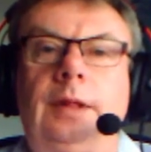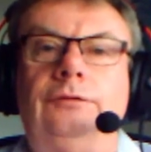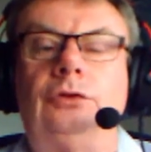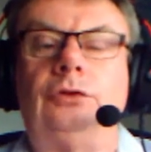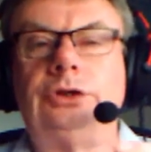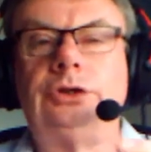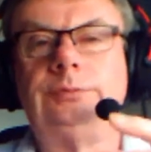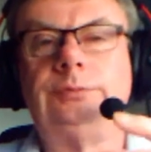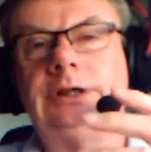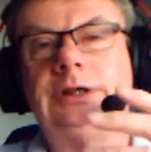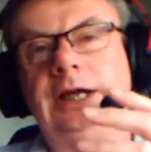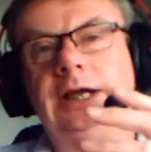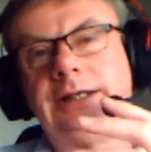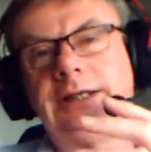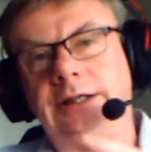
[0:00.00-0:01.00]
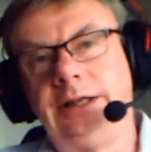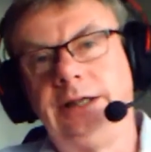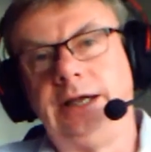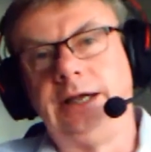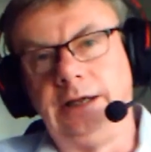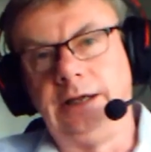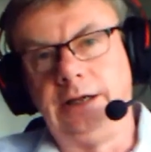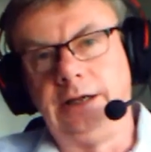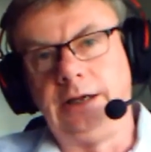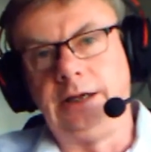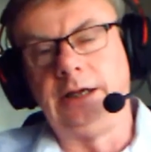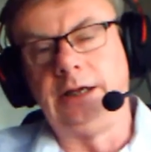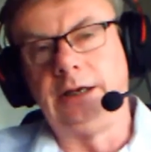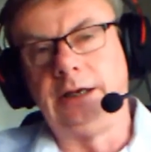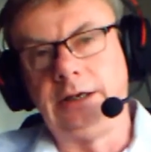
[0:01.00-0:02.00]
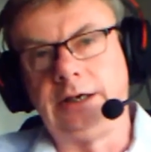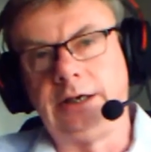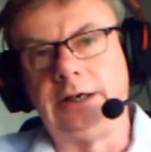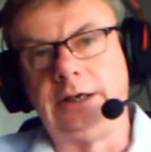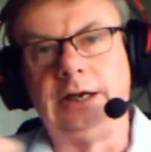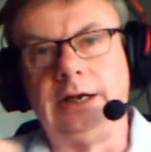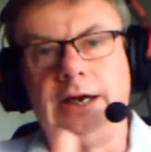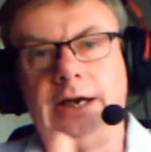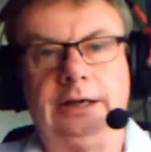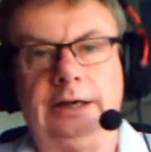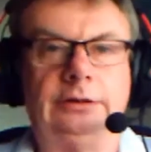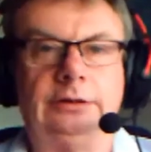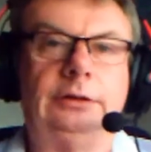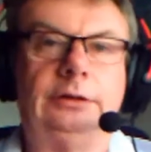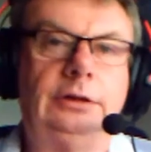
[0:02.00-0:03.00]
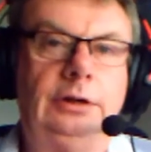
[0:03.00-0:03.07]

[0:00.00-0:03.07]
for something like a click and collect,